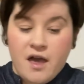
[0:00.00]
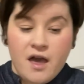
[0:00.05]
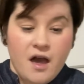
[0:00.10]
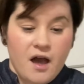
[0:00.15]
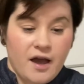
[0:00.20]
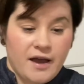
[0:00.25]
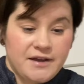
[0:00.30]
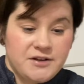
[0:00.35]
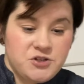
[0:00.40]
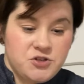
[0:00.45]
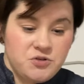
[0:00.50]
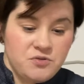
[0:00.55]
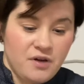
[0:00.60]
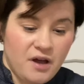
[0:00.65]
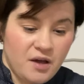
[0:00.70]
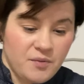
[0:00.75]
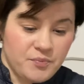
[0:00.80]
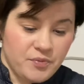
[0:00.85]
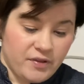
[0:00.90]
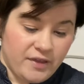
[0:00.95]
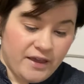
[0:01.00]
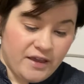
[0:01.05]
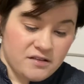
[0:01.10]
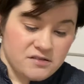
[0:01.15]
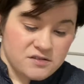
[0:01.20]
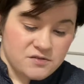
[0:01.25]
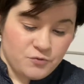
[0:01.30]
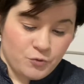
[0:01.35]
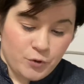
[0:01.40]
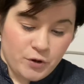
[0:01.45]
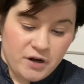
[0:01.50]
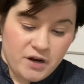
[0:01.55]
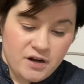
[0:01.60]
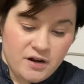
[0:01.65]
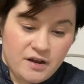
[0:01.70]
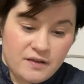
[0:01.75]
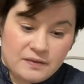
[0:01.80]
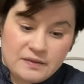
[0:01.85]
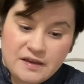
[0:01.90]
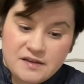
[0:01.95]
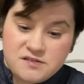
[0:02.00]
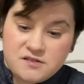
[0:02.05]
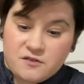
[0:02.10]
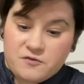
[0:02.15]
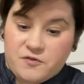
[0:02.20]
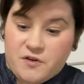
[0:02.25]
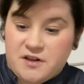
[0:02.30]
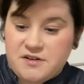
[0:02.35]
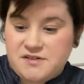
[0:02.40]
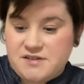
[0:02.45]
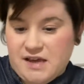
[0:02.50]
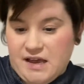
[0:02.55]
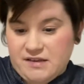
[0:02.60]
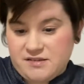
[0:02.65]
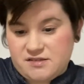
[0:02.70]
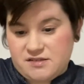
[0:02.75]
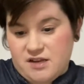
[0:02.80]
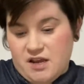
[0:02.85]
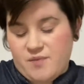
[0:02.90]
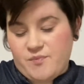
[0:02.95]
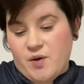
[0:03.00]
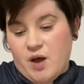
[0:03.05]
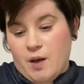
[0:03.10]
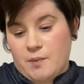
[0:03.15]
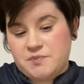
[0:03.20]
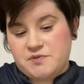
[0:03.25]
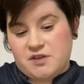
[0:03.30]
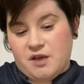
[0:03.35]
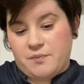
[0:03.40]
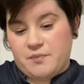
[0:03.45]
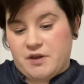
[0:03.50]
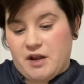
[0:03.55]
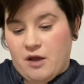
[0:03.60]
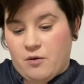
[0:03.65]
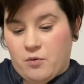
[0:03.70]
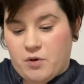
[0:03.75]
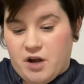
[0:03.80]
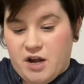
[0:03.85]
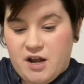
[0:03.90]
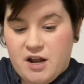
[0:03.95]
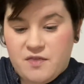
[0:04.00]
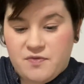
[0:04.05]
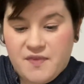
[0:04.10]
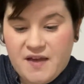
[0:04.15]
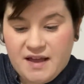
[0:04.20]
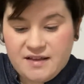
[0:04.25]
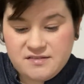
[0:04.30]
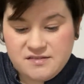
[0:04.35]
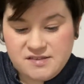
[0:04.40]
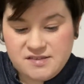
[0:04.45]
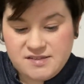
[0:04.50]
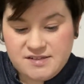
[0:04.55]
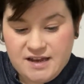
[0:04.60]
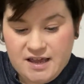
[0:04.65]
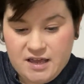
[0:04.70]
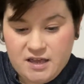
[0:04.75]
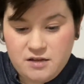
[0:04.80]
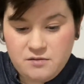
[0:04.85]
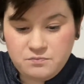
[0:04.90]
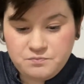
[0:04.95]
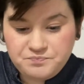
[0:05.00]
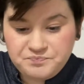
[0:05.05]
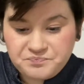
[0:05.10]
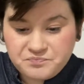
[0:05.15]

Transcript: I do have plans for it unless a fun test knit pops up and I want to knit that instead.